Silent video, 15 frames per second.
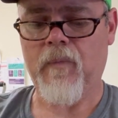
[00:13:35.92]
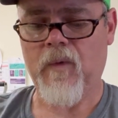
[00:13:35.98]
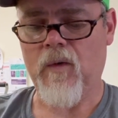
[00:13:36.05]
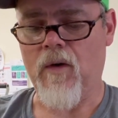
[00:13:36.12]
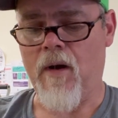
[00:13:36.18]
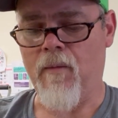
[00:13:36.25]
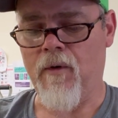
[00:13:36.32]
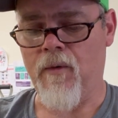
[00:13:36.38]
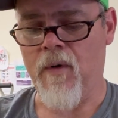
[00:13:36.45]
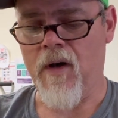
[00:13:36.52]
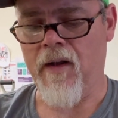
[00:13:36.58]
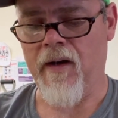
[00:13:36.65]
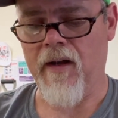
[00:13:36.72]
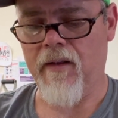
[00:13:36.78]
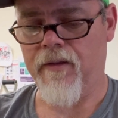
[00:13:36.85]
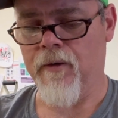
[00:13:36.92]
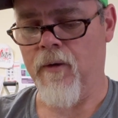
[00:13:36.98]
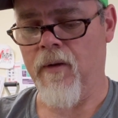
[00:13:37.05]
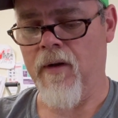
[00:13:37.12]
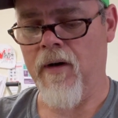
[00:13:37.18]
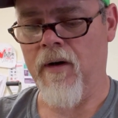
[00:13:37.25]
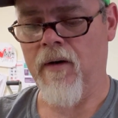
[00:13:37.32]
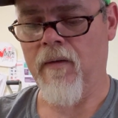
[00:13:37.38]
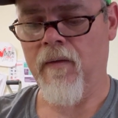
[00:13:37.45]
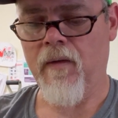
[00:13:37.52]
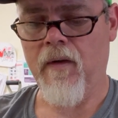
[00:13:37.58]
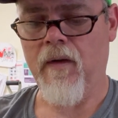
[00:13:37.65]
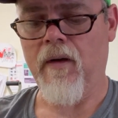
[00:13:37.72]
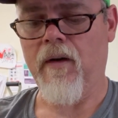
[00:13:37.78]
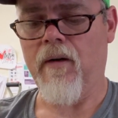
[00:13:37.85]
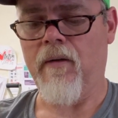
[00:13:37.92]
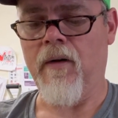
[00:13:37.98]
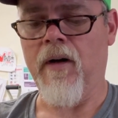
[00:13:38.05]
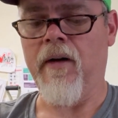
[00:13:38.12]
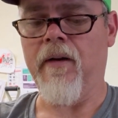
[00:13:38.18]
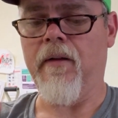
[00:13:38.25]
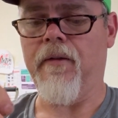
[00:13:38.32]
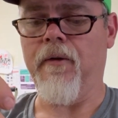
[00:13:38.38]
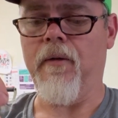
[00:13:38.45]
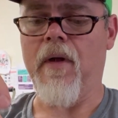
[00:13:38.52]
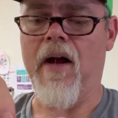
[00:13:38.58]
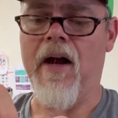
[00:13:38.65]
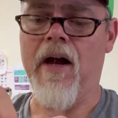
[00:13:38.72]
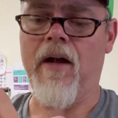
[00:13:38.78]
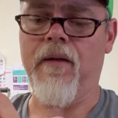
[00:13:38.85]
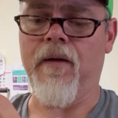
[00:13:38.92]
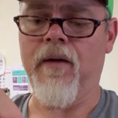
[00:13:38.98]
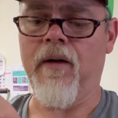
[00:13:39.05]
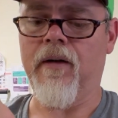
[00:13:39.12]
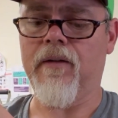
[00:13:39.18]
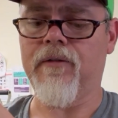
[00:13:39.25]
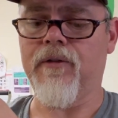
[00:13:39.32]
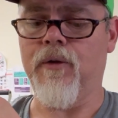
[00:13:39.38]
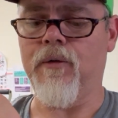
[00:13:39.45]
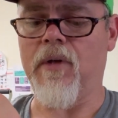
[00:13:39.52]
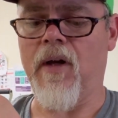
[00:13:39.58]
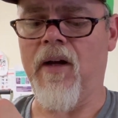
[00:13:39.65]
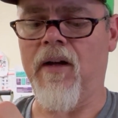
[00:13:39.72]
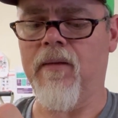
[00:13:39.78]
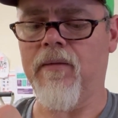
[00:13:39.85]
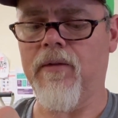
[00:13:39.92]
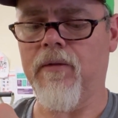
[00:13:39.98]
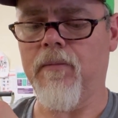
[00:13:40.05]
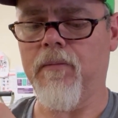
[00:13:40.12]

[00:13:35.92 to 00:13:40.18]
So I'm going to run that through there, run it through the eye of the hook 2 times.